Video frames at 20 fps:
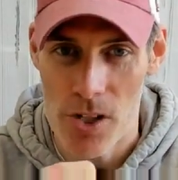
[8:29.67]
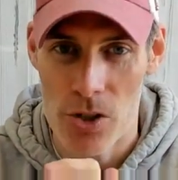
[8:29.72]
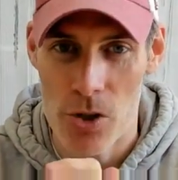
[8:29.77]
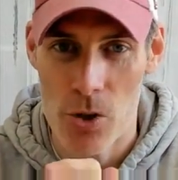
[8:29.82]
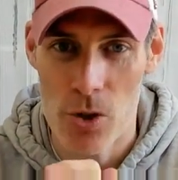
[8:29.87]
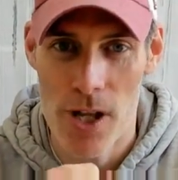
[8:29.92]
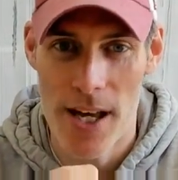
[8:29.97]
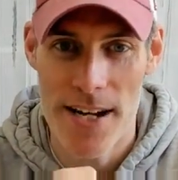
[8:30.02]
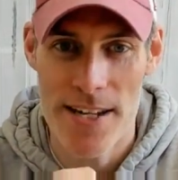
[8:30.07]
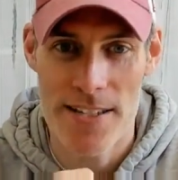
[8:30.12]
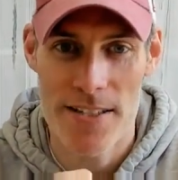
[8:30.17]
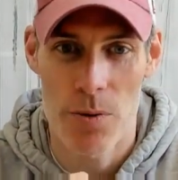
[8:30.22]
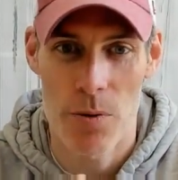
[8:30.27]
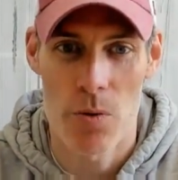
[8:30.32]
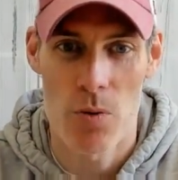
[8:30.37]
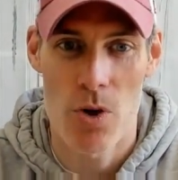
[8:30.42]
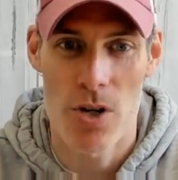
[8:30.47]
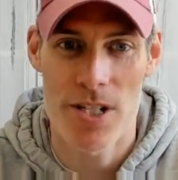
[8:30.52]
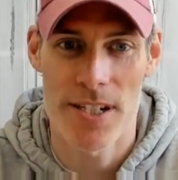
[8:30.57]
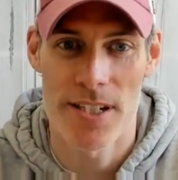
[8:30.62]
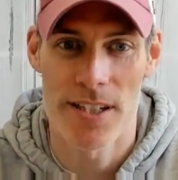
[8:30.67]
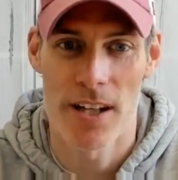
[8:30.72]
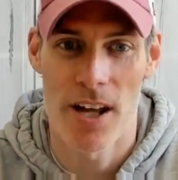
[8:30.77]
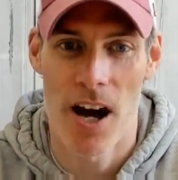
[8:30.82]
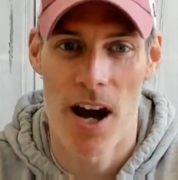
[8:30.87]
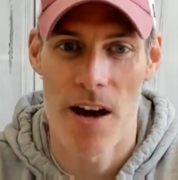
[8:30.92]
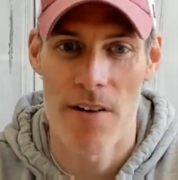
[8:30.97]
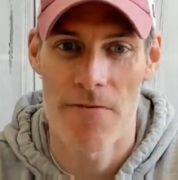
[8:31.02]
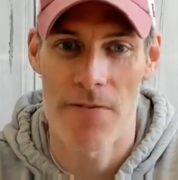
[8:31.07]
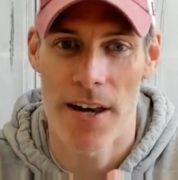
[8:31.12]
You ladies that were watching
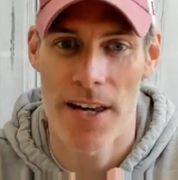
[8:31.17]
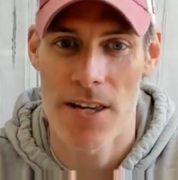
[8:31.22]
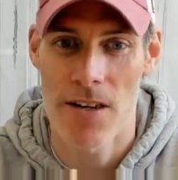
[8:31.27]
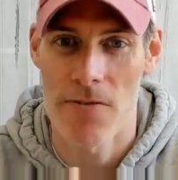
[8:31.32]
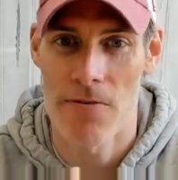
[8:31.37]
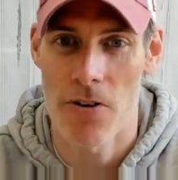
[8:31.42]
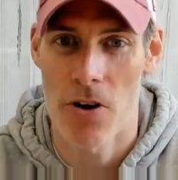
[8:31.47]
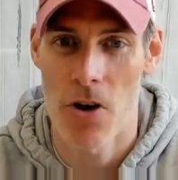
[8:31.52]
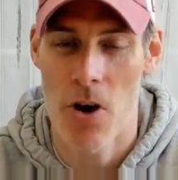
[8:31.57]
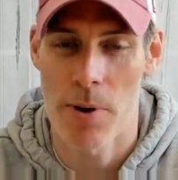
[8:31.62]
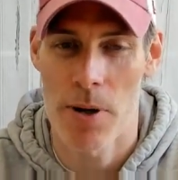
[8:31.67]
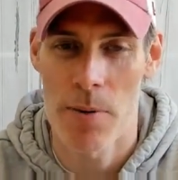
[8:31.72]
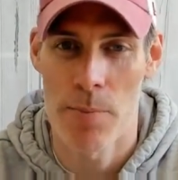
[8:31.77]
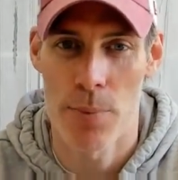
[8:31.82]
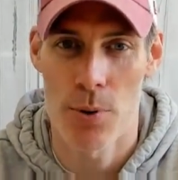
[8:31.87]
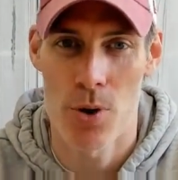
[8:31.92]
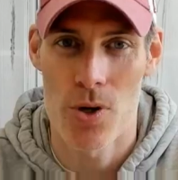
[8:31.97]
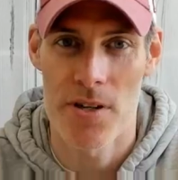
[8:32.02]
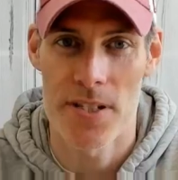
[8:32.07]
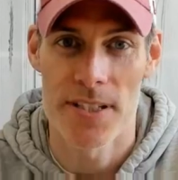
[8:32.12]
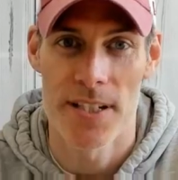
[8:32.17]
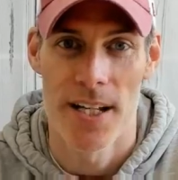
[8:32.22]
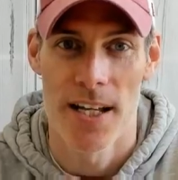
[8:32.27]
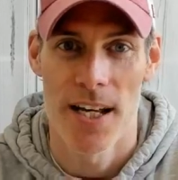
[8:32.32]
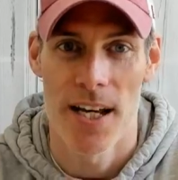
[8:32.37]
live, thank you for hopping on board.